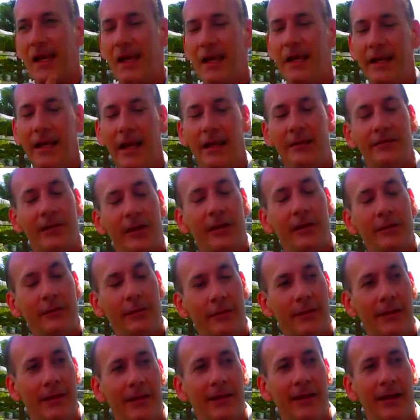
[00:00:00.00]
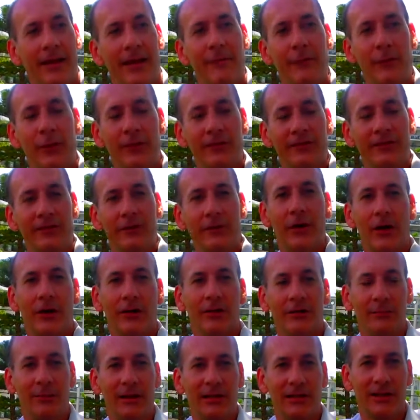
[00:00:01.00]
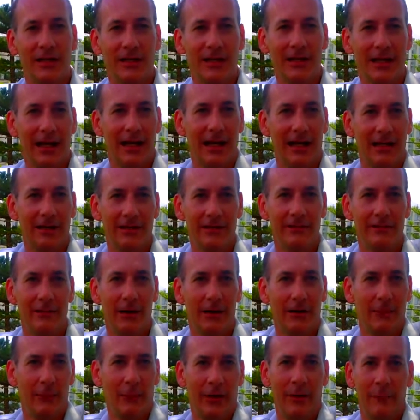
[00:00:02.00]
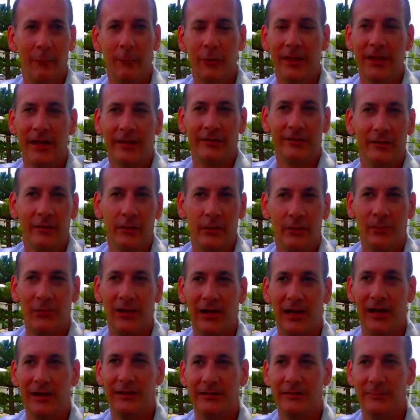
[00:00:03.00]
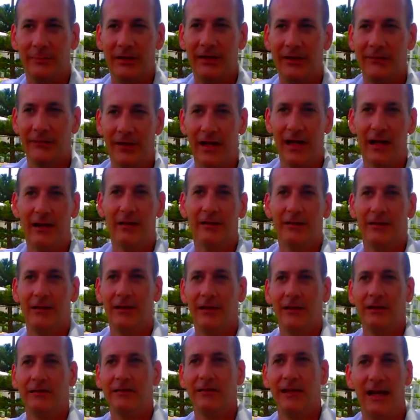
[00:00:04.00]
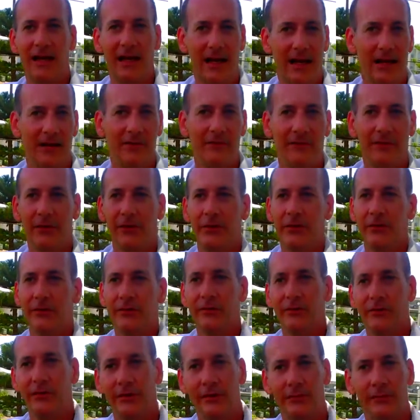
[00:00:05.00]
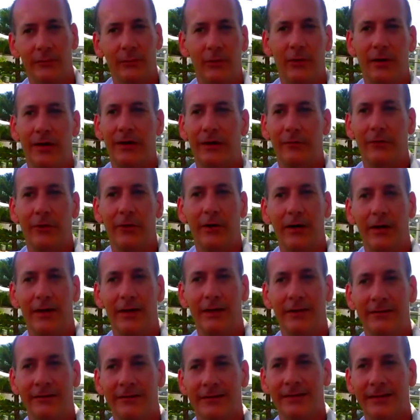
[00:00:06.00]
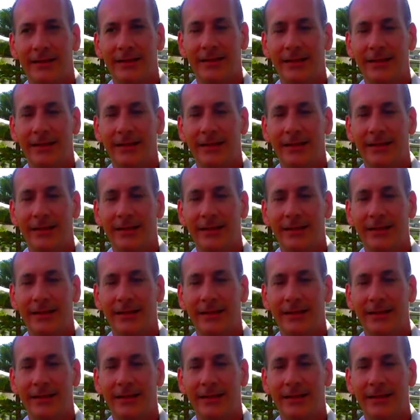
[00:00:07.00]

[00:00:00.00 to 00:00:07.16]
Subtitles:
So everyone's still got a special occasion, right? When that sort of place, be it Valentine's Day, anniversaries, whatever it is.